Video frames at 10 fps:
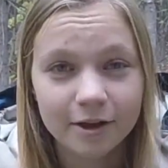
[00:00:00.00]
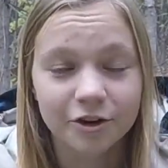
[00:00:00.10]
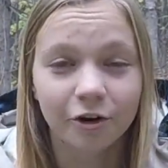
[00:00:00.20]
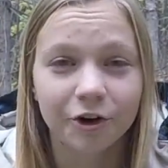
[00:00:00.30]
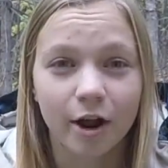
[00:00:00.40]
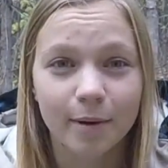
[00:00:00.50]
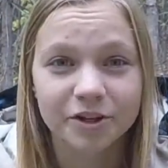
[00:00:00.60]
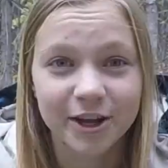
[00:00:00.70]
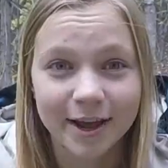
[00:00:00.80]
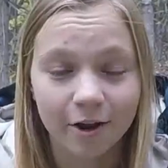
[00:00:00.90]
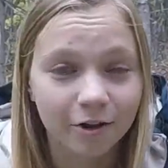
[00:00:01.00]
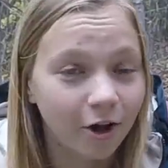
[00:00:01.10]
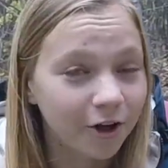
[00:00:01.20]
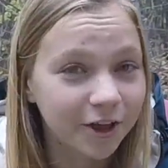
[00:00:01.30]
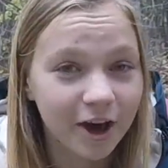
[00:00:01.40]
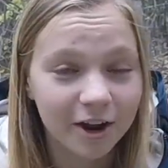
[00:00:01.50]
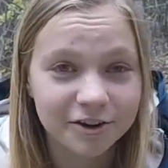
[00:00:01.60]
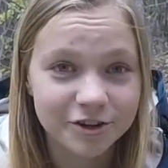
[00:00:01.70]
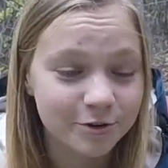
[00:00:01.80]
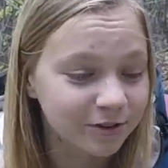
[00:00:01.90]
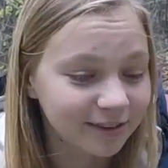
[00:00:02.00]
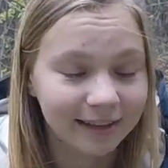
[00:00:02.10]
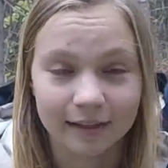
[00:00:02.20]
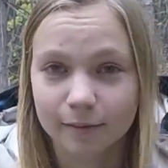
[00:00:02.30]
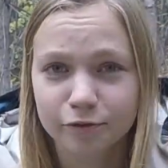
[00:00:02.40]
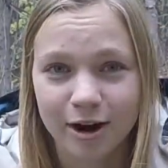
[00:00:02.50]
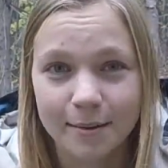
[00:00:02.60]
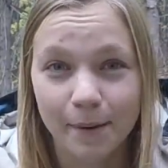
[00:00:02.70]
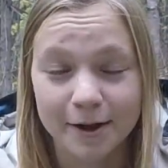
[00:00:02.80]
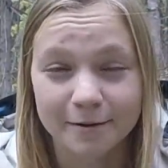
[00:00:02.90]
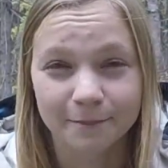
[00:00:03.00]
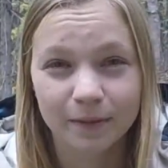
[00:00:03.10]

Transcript: You're already on my channel. All you gotta do is click that subscribe button.